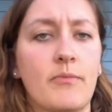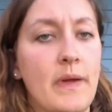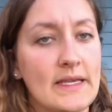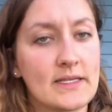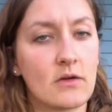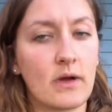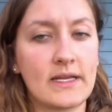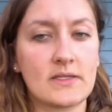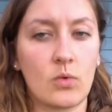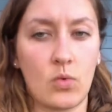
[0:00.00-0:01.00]
Basic
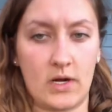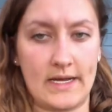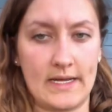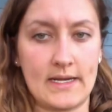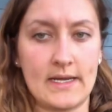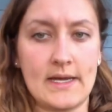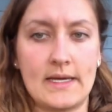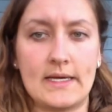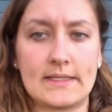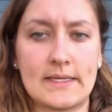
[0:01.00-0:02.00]
Rights Oregon
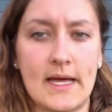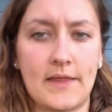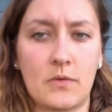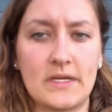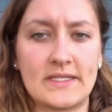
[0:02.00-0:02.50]
is another one.